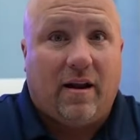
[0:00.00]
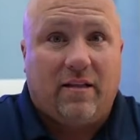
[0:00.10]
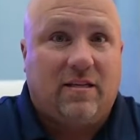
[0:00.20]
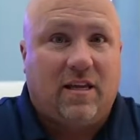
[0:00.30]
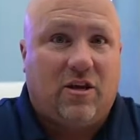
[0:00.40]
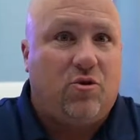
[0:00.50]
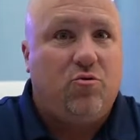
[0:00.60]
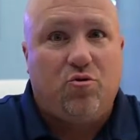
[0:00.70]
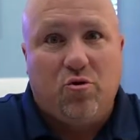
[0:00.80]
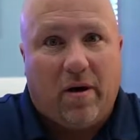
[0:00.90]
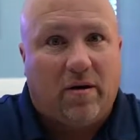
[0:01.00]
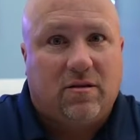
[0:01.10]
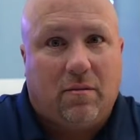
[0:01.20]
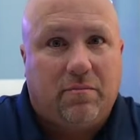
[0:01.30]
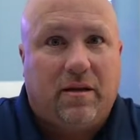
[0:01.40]
and say that you knew about
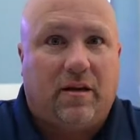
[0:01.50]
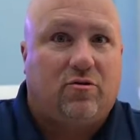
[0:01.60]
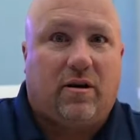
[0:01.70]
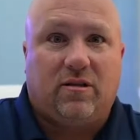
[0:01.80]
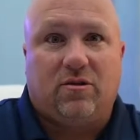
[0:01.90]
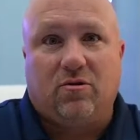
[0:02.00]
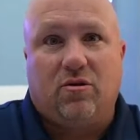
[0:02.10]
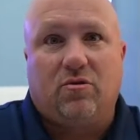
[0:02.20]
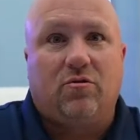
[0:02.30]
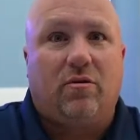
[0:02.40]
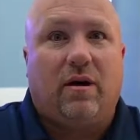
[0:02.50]
something and try to sue you,